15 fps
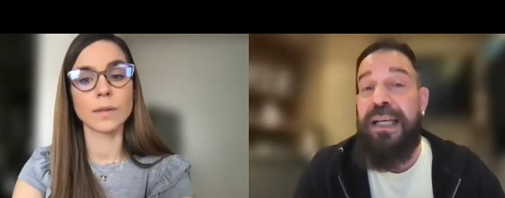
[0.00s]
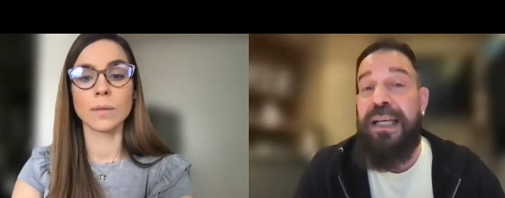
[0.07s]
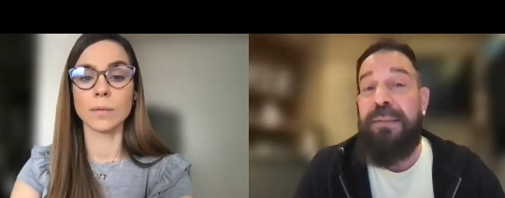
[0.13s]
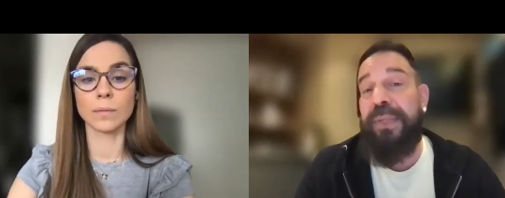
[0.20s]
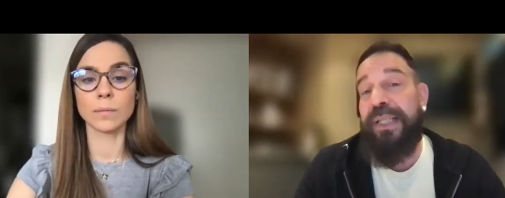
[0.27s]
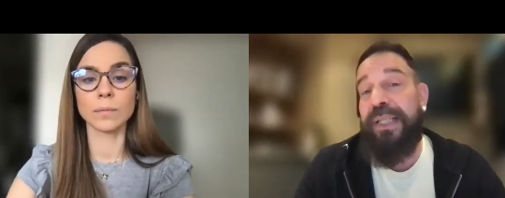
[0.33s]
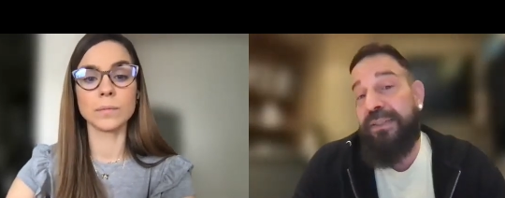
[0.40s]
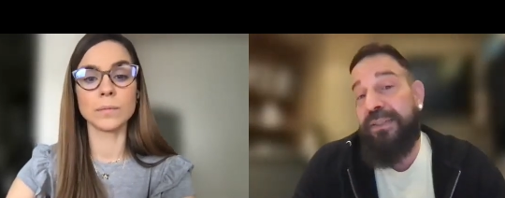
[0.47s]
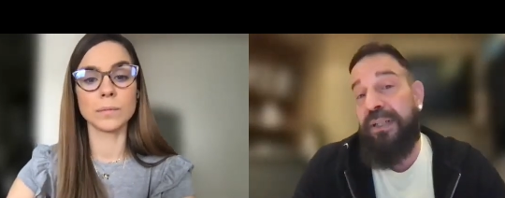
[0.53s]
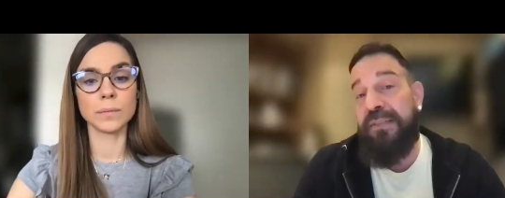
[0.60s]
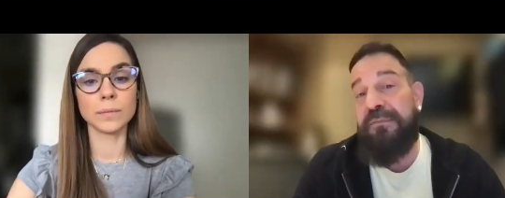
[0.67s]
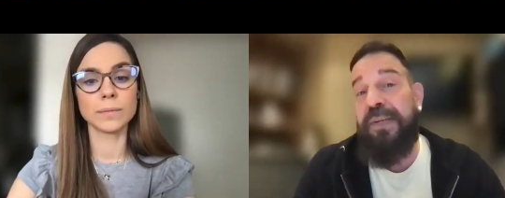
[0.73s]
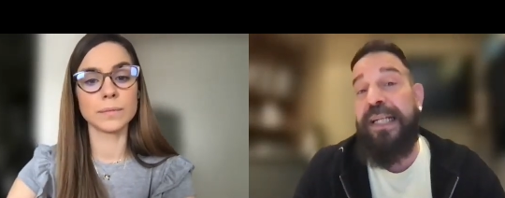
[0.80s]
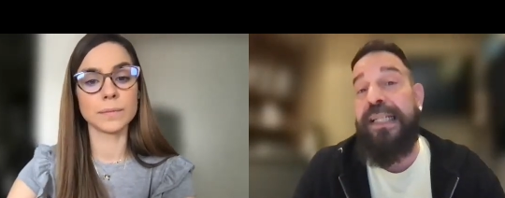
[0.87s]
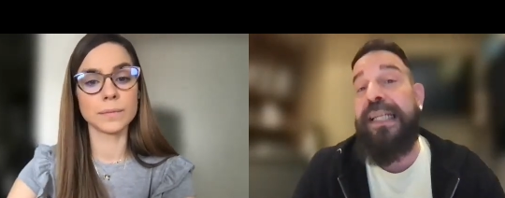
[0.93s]
Speaker 1: but based
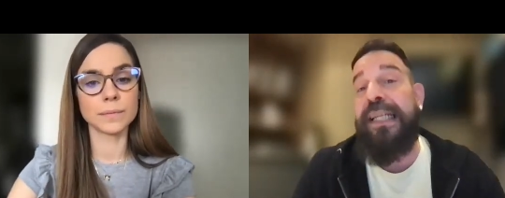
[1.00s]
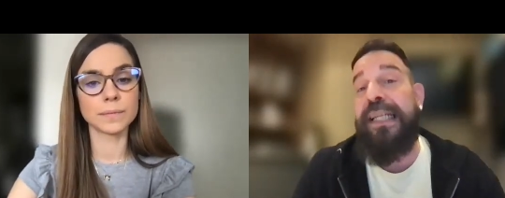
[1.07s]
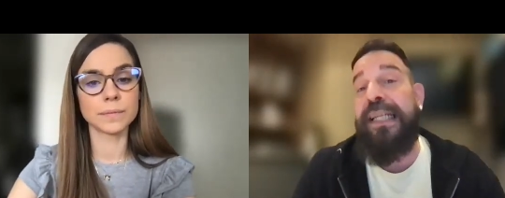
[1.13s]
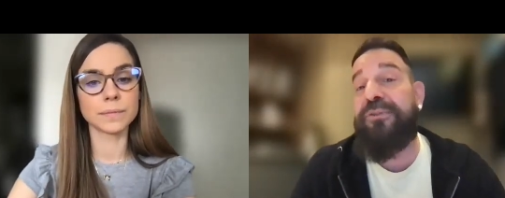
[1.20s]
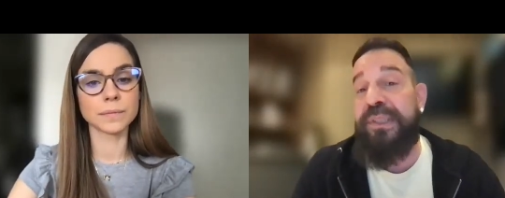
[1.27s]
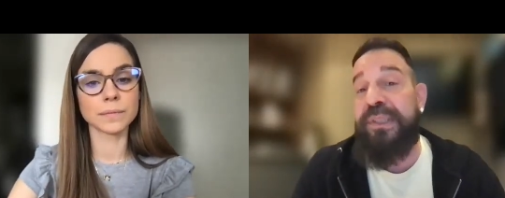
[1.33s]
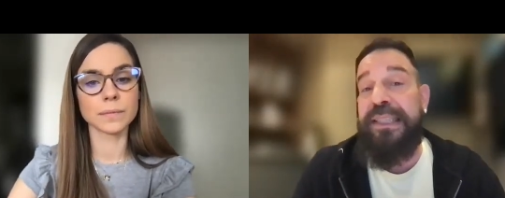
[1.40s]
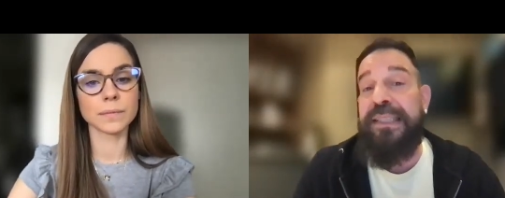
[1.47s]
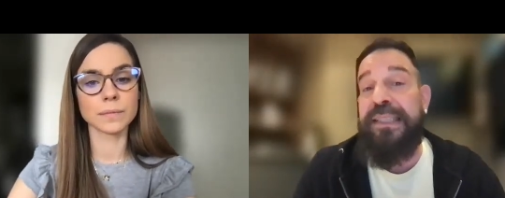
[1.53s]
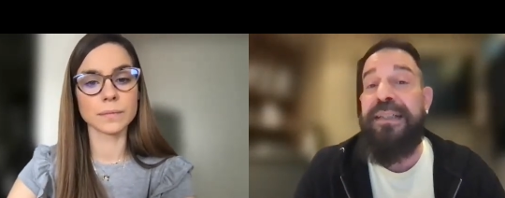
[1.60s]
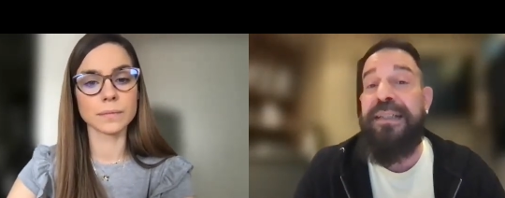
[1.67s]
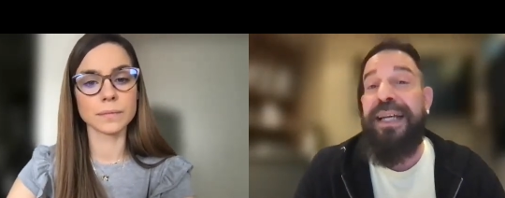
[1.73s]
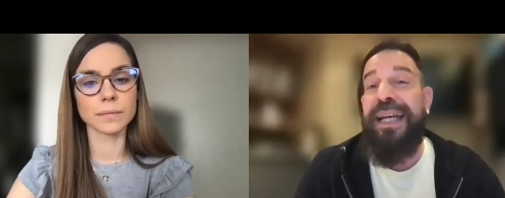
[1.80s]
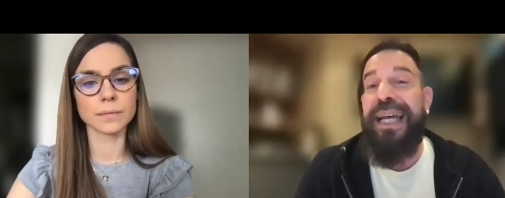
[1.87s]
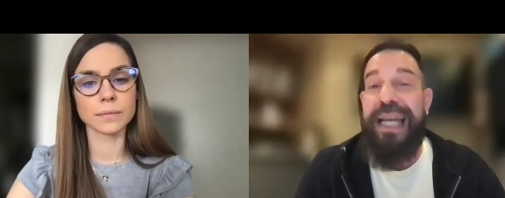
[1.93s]
on financial need
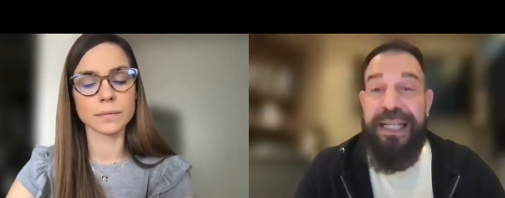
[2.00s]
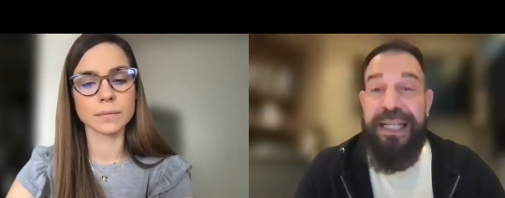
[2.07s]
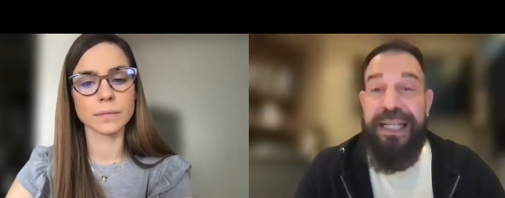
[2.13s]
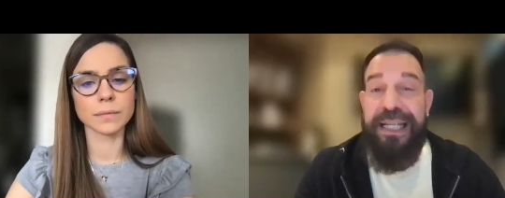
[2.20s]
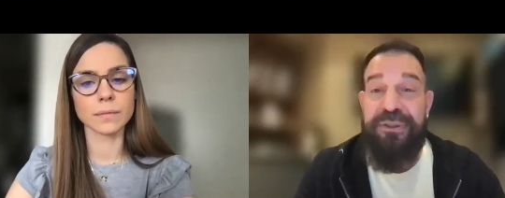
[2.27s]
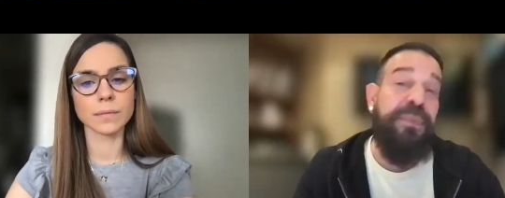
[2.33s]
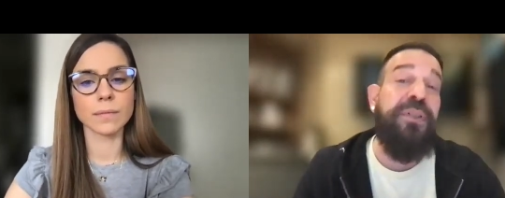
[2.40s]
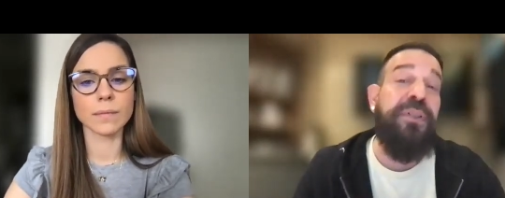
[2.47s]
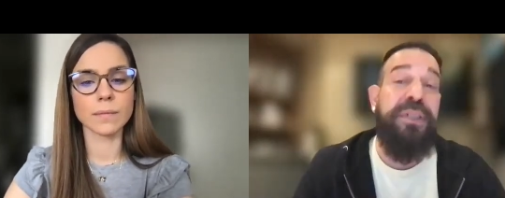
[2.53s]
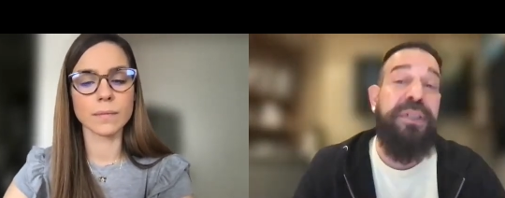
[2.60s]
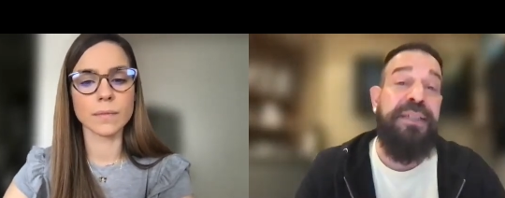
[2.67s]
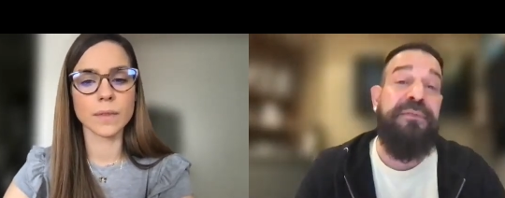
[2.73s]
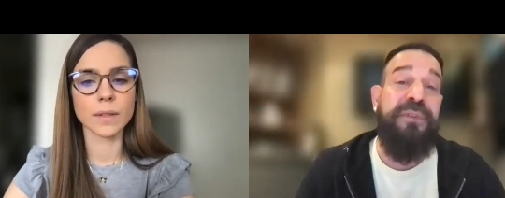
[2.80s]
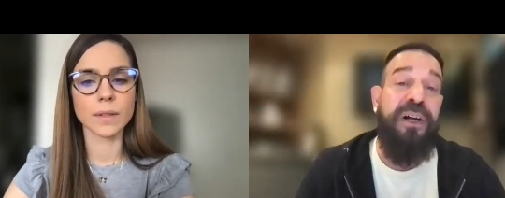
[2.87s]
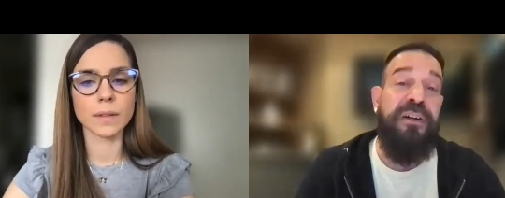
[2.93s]
and your
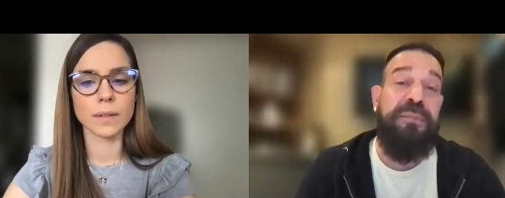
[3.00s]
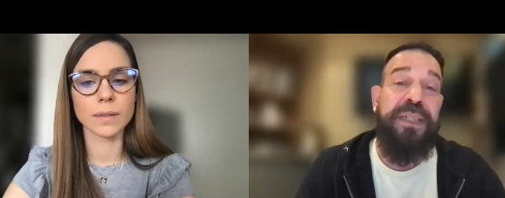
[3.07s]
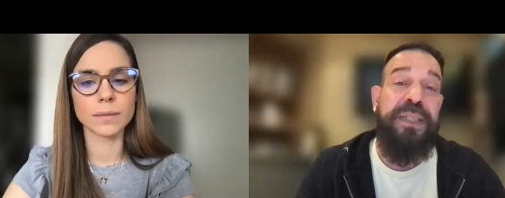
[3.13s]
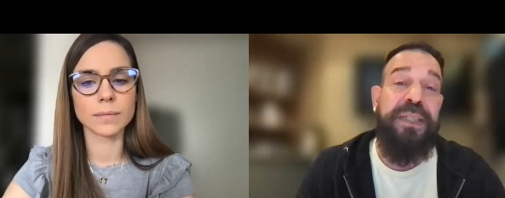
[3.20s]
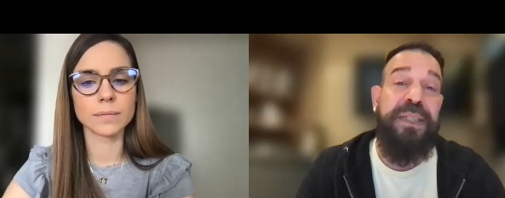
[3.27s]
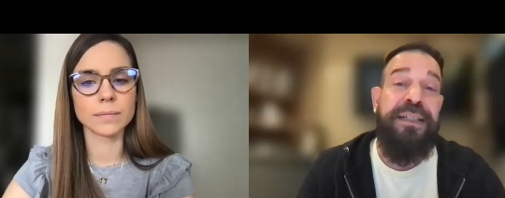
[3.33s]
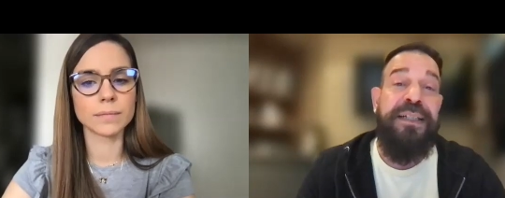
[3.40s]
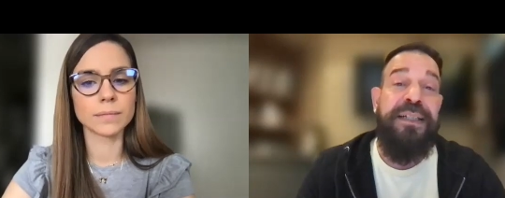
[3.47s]
community involvement.